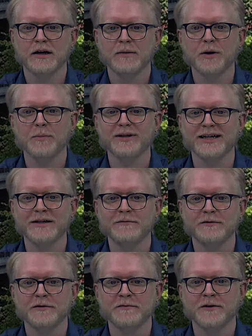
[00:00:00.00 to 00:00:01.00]
but believe
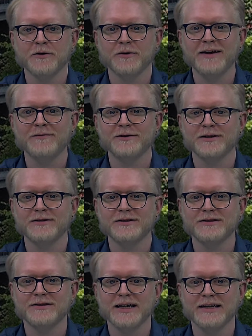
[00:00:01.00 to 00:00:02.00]
that further
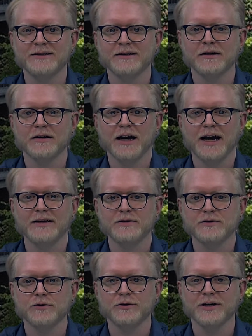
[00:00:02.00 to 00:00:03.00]
evidence, data and
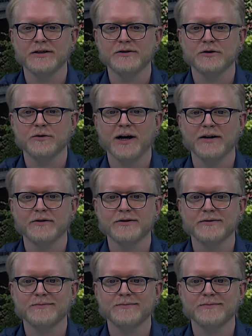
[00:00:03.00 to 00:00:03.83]
scrutiny is required.